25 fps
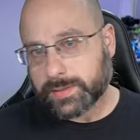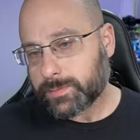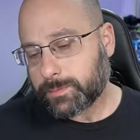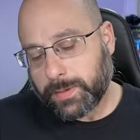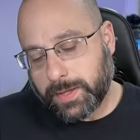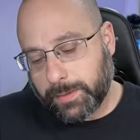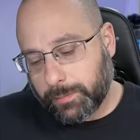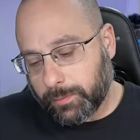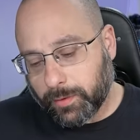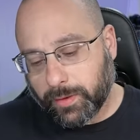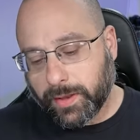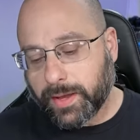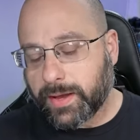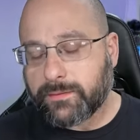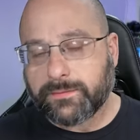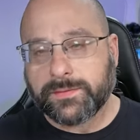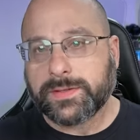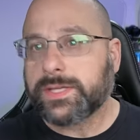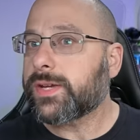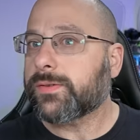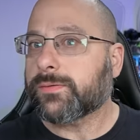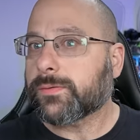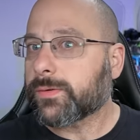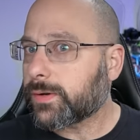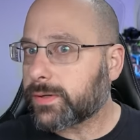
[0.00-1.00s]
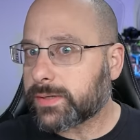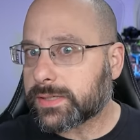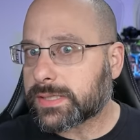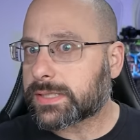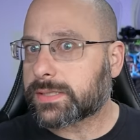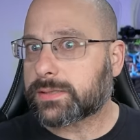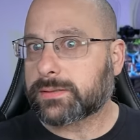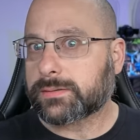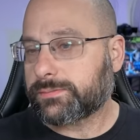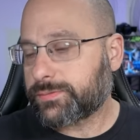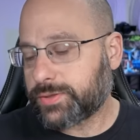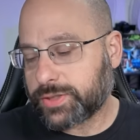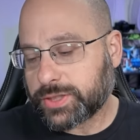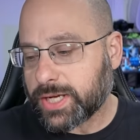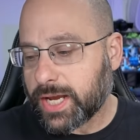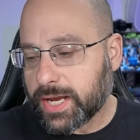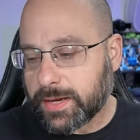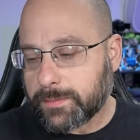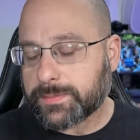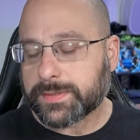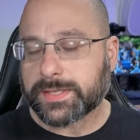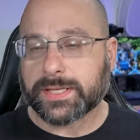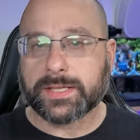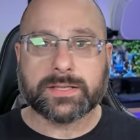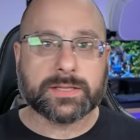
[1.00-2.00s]
people have different
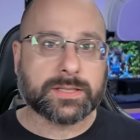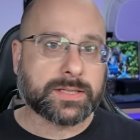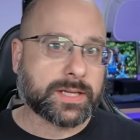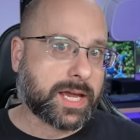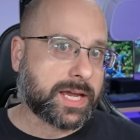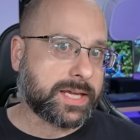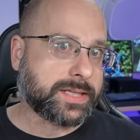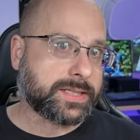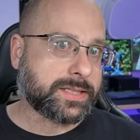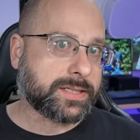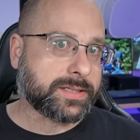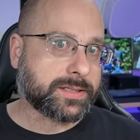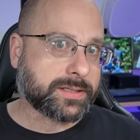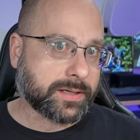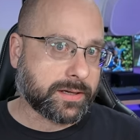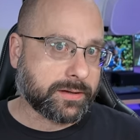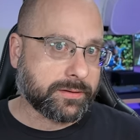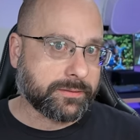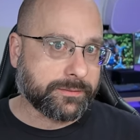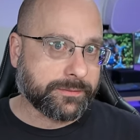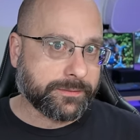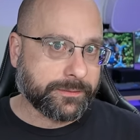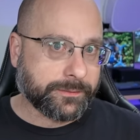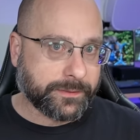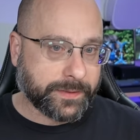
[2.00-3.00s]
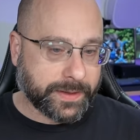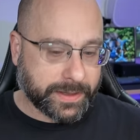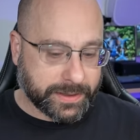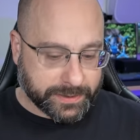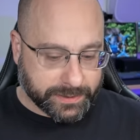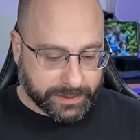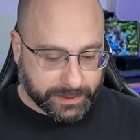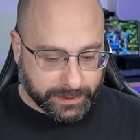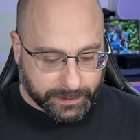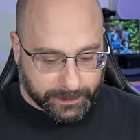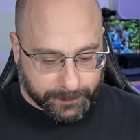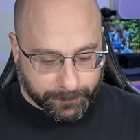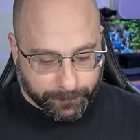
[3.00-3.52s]
shapes and sizes of faces.